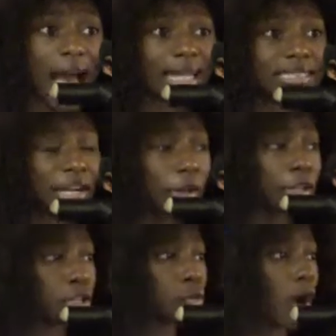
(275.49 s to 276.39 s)
I tell
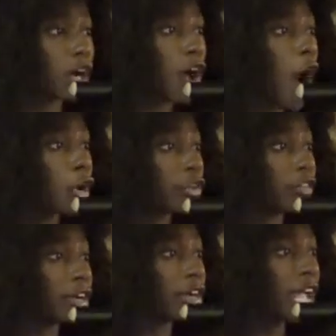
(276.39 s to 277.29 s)
you that you are a
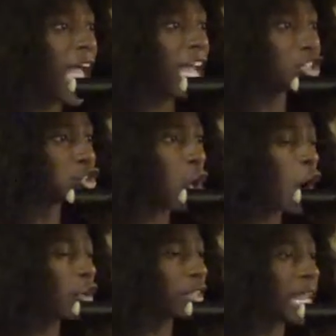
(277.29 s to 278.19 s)
conqueror and
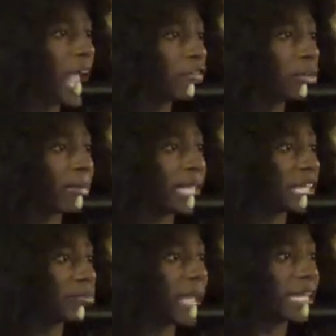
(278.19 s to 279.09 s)
stronger than every
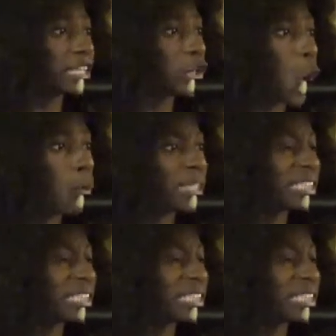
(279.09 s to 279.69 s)
man that made his home